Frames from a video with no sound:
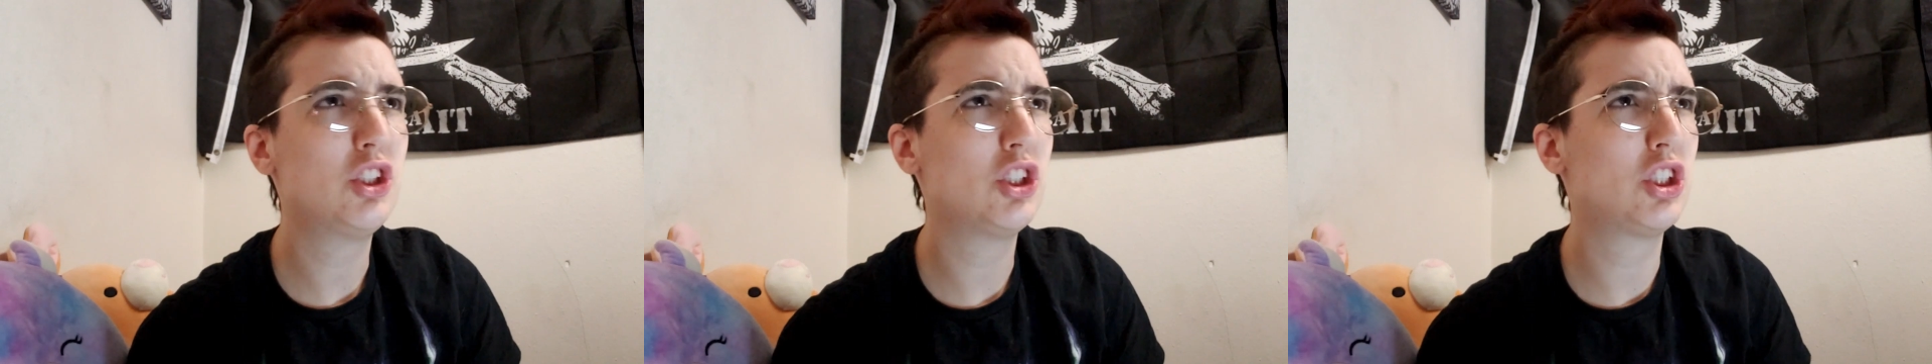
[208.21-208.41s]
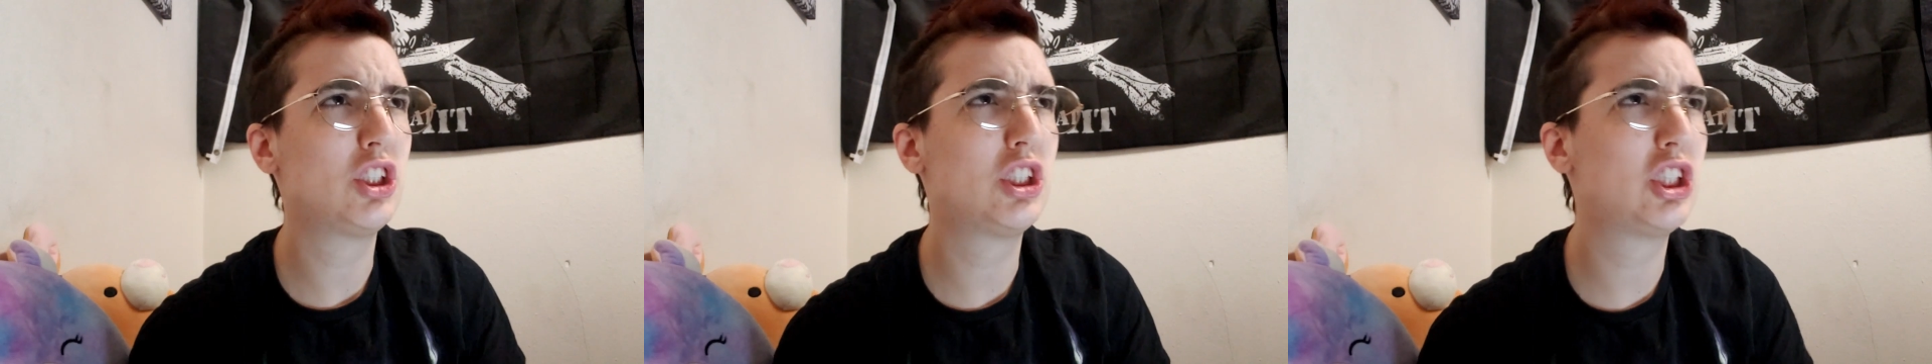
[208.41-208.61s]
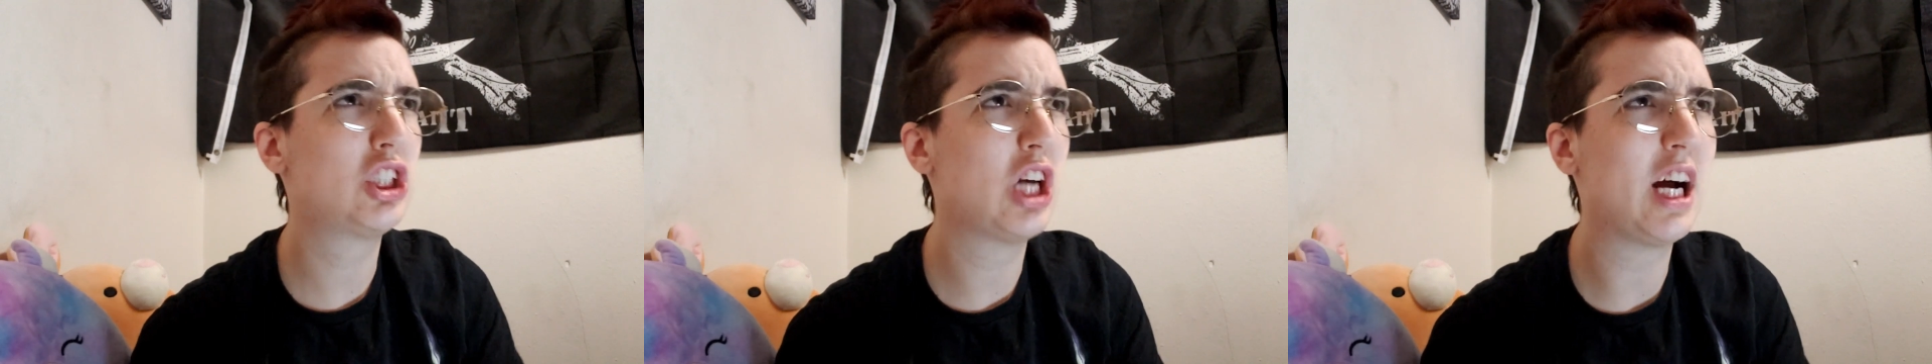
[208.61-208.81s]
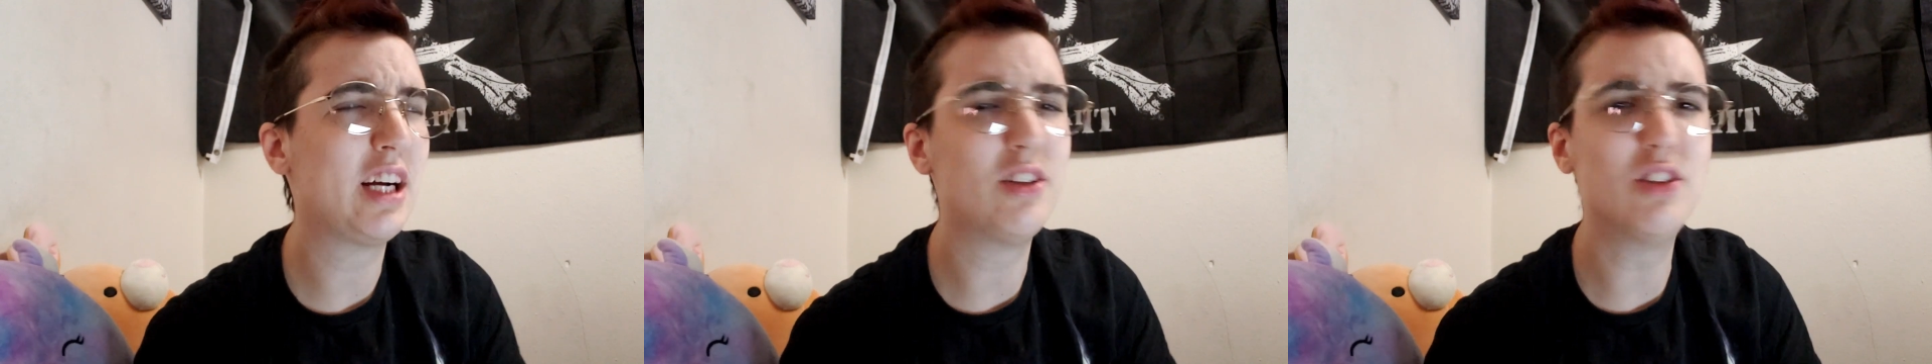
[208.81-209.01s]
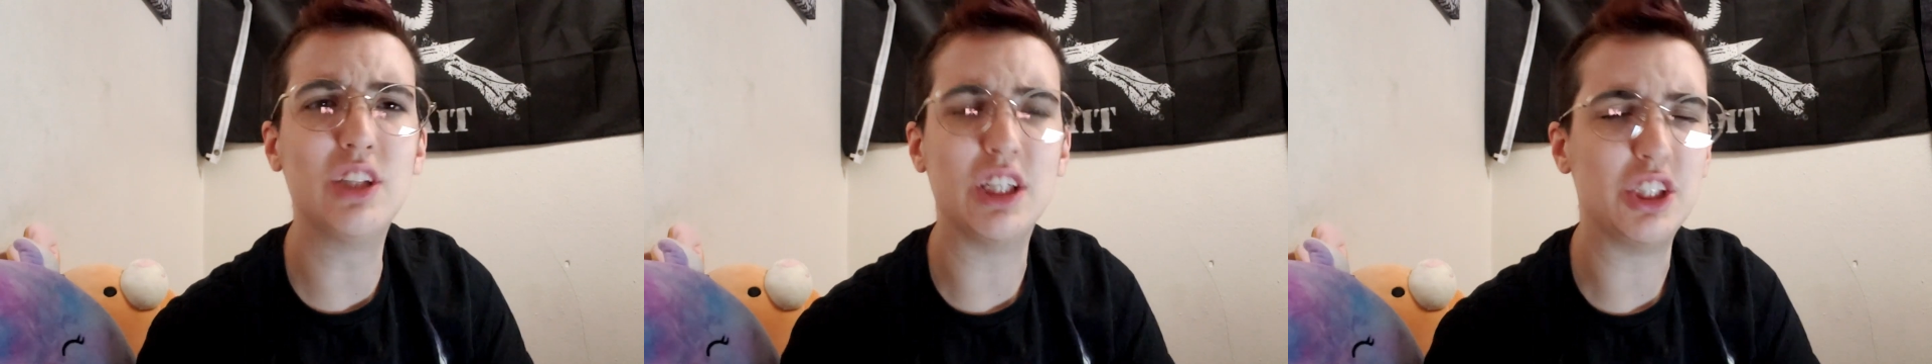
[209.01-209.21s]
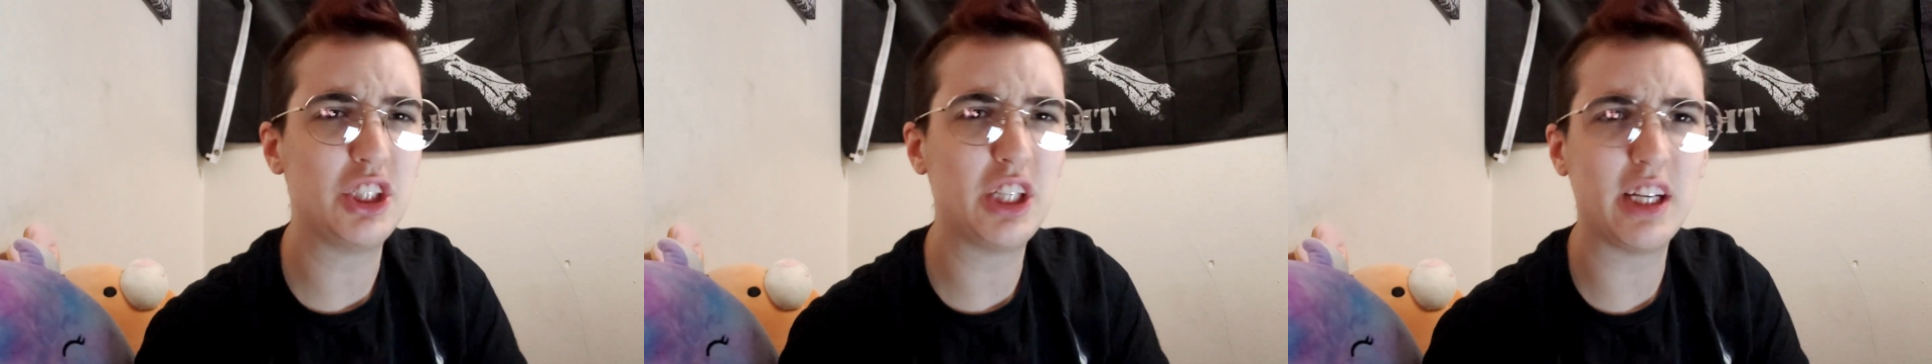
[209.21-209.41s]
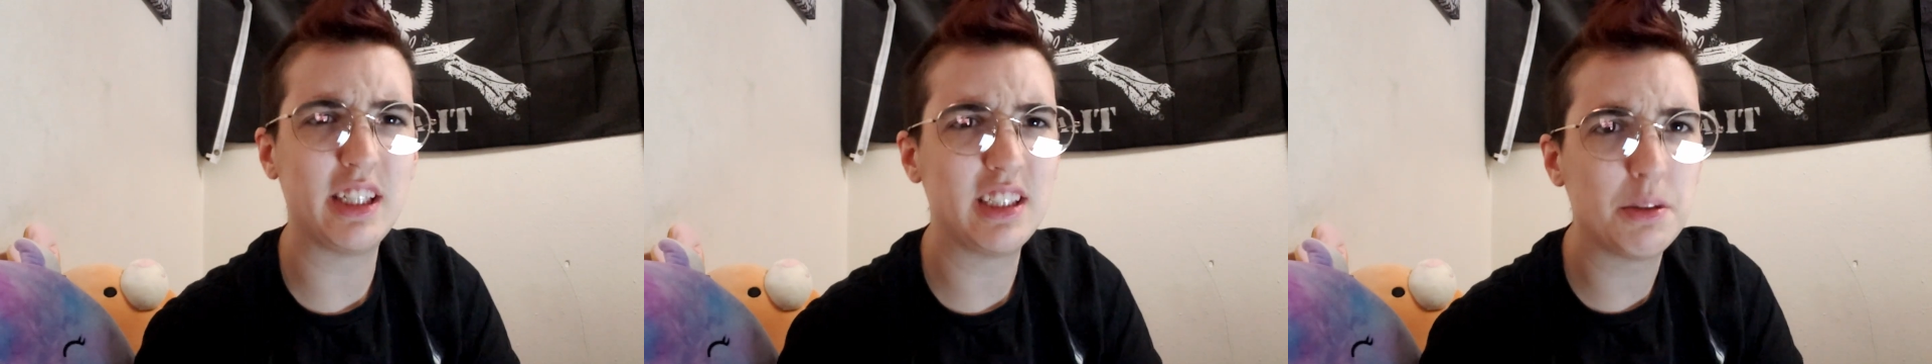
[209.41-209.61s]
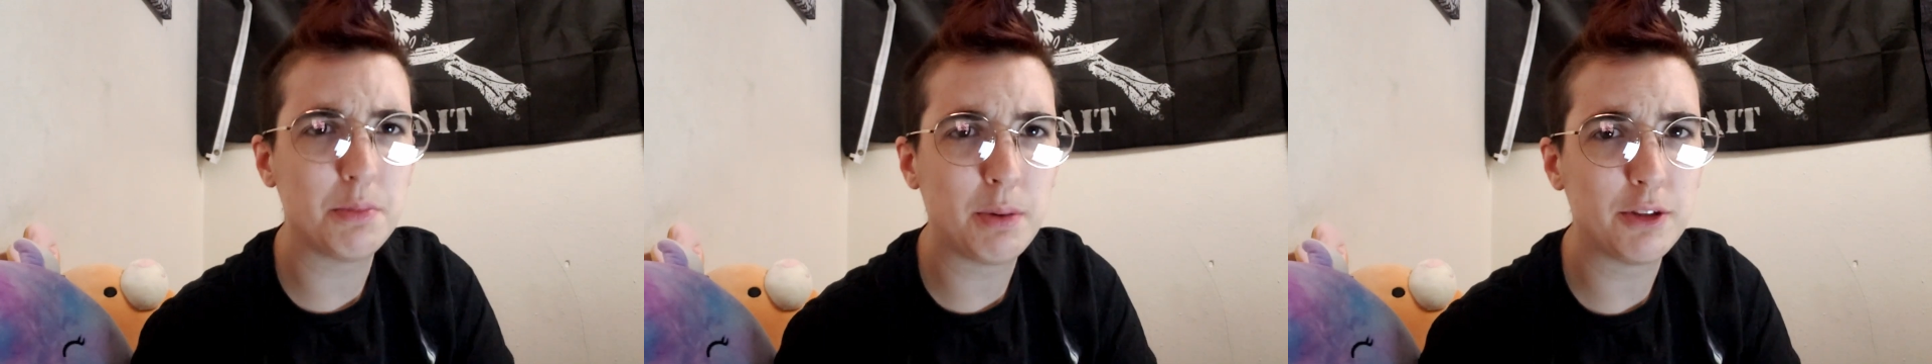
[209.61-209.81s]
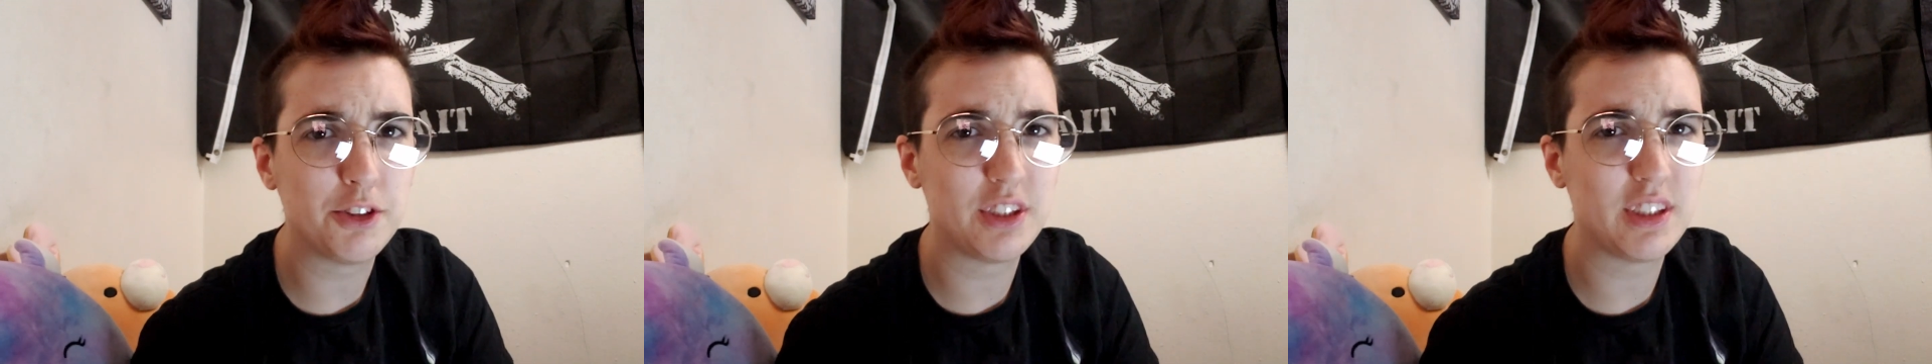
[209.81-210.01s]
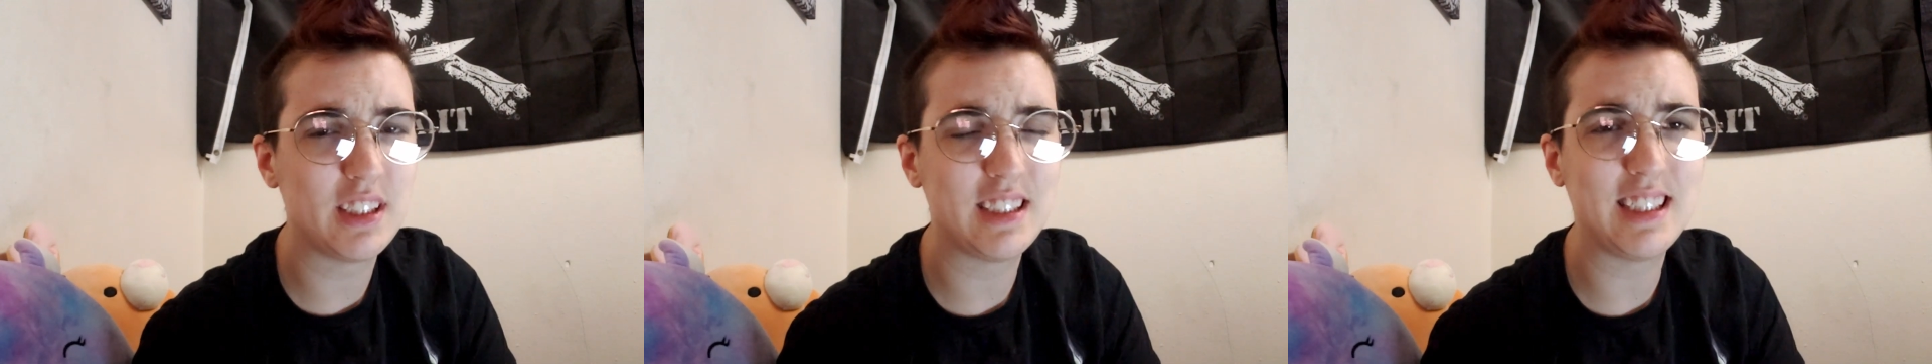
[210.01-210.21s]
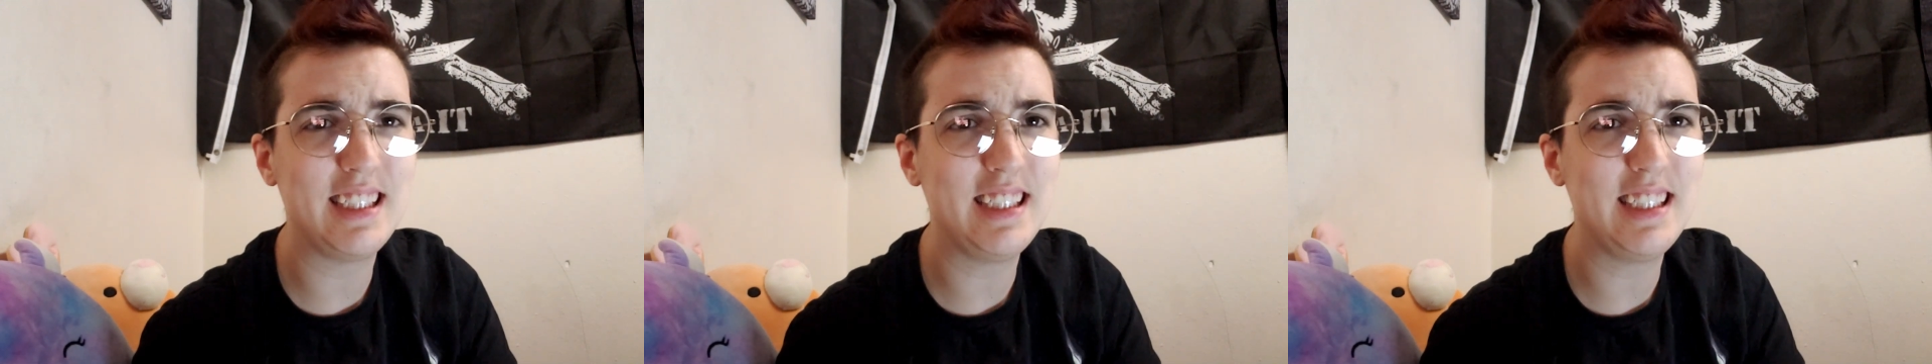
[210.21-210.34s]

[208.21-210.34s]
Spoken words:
just childish, telling the person that they